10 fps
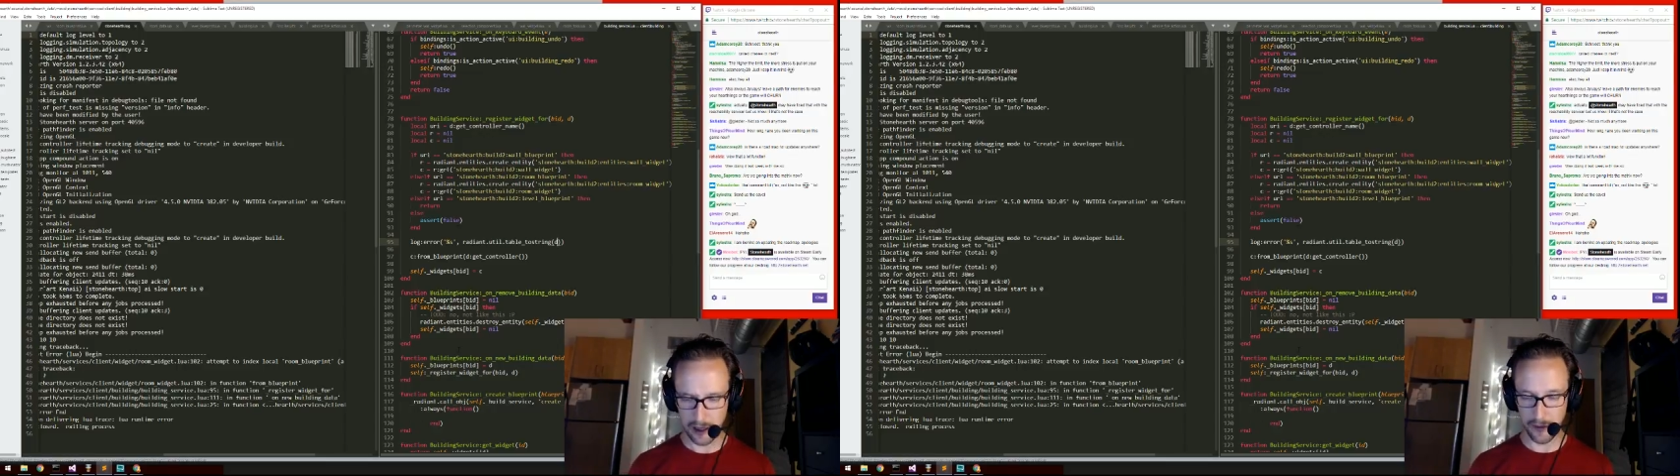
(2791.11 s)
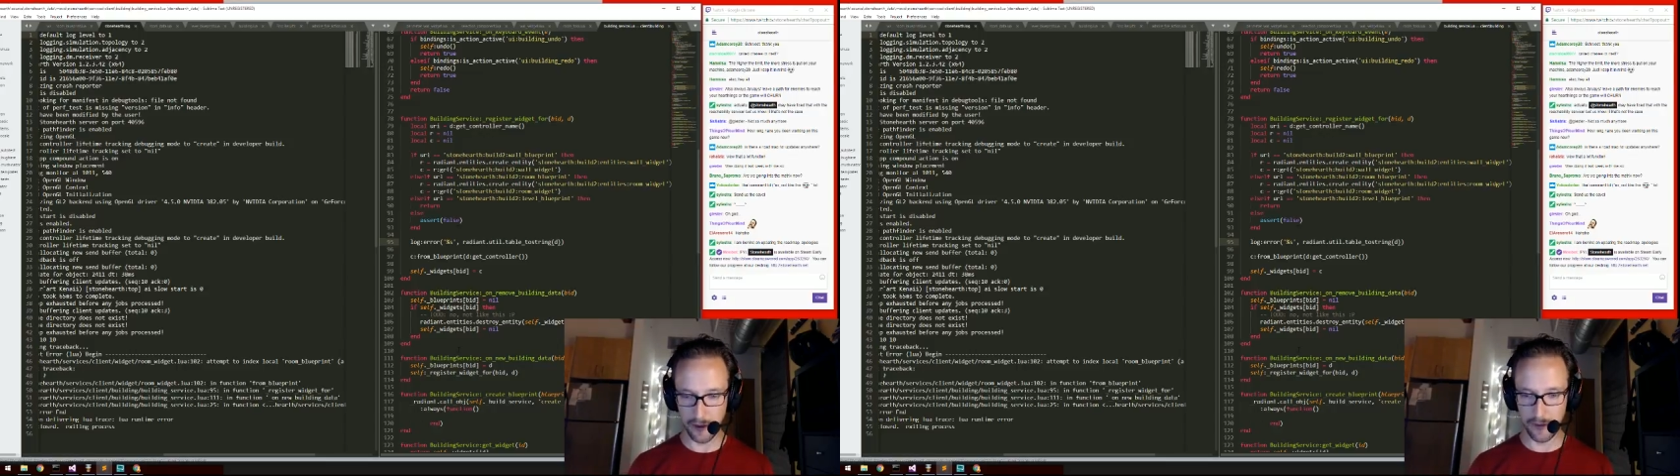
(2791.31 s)

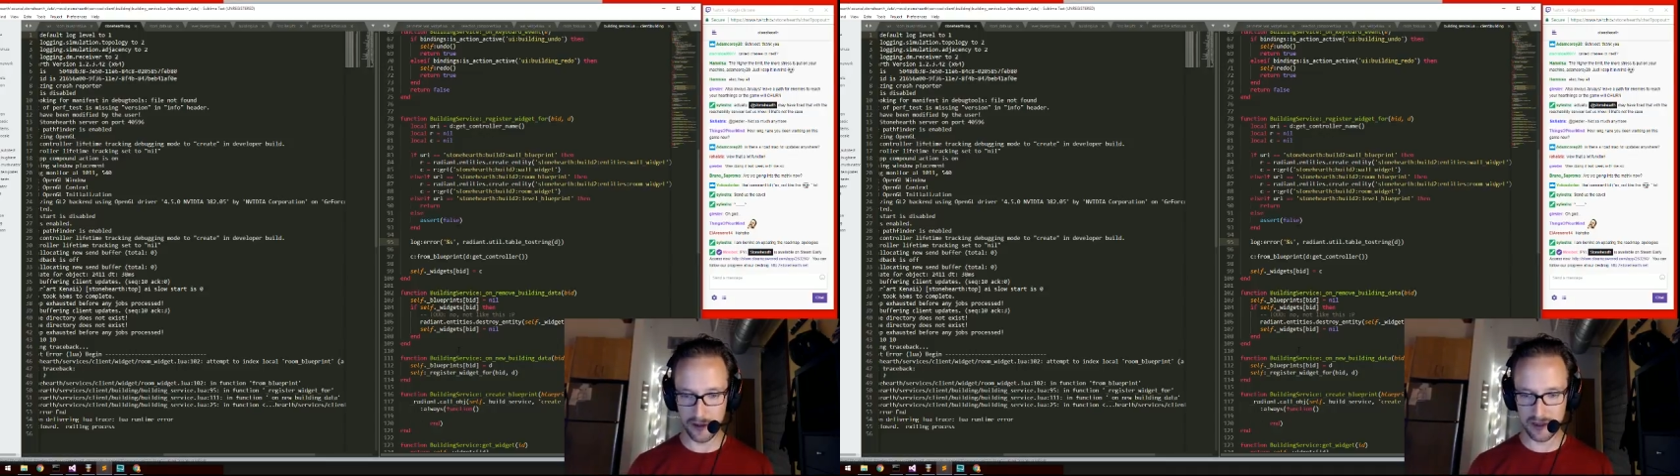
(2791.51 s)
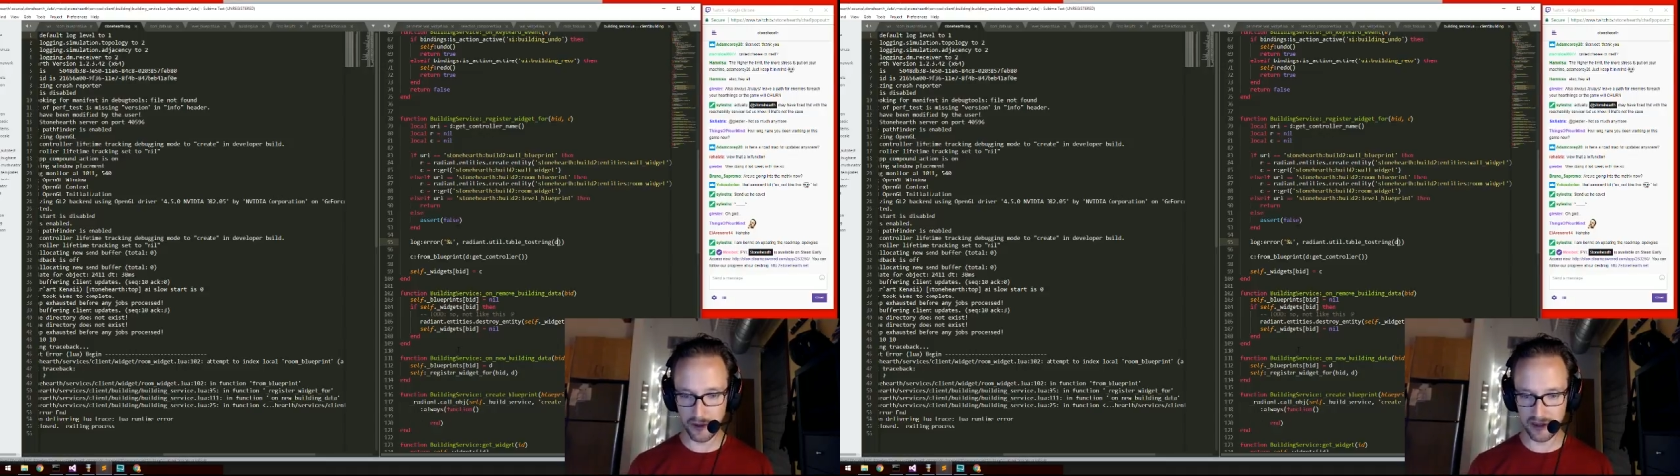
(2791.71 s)
Although if
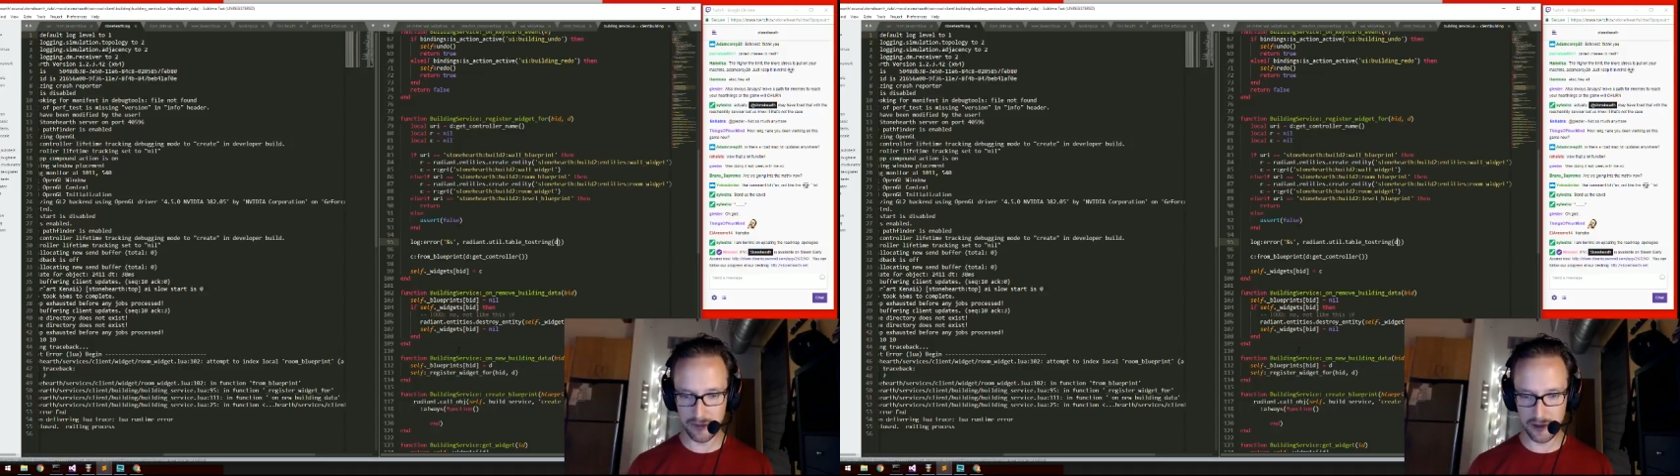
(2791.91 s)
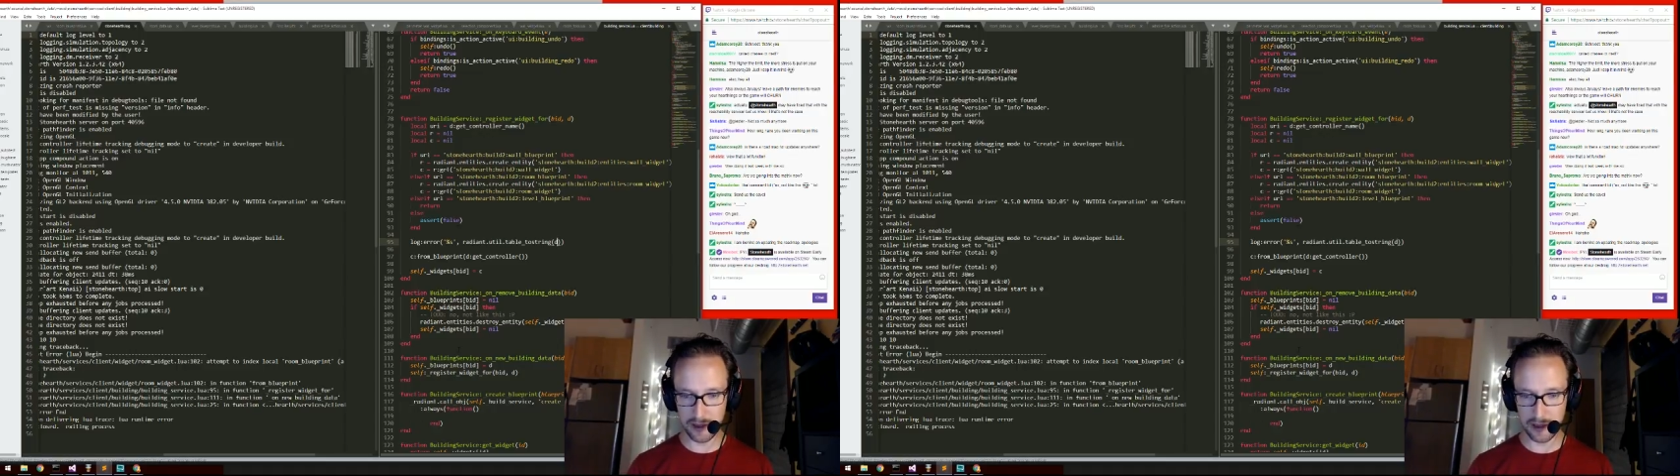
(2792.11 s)
you're supposed to
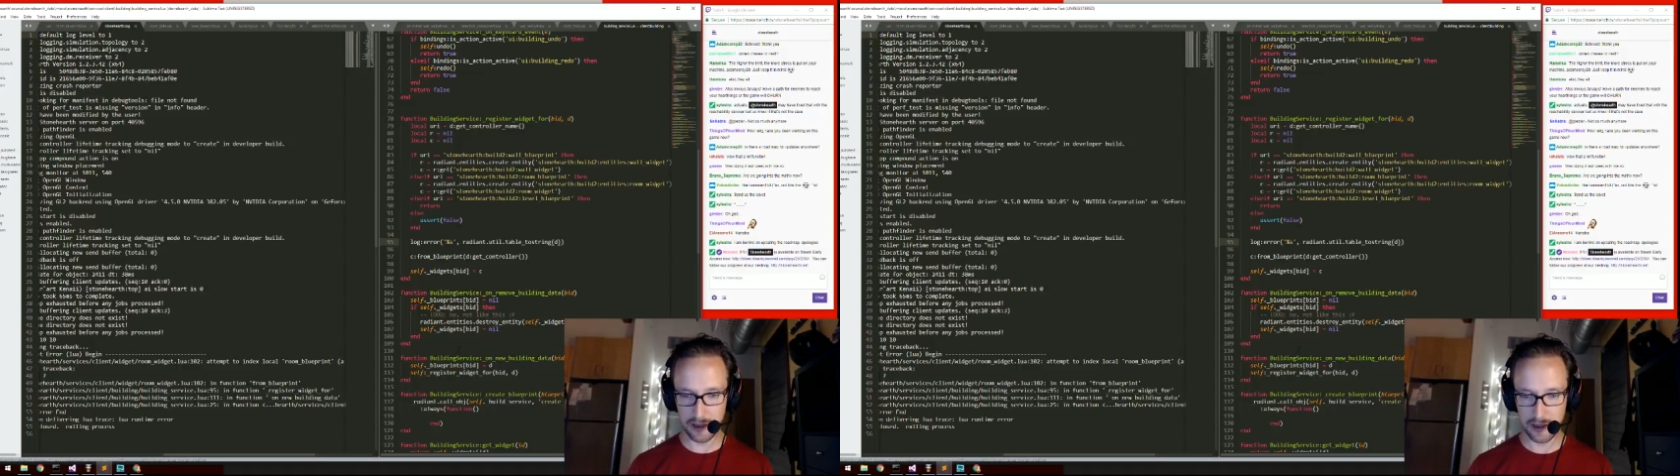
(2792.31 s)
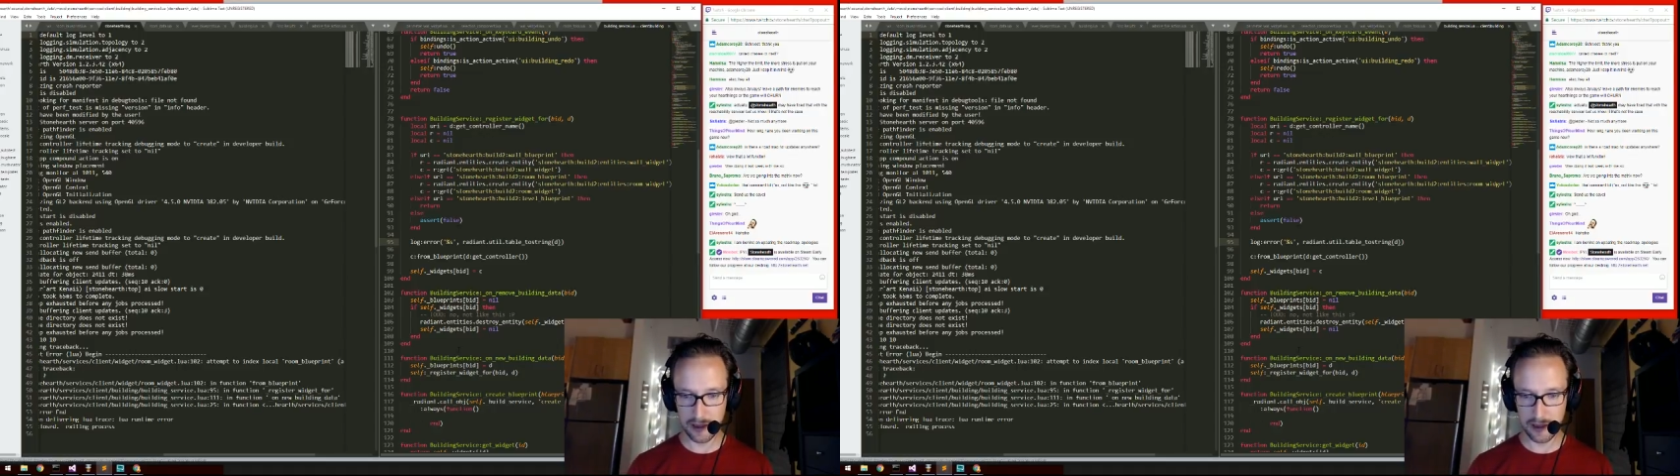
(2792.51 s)
be...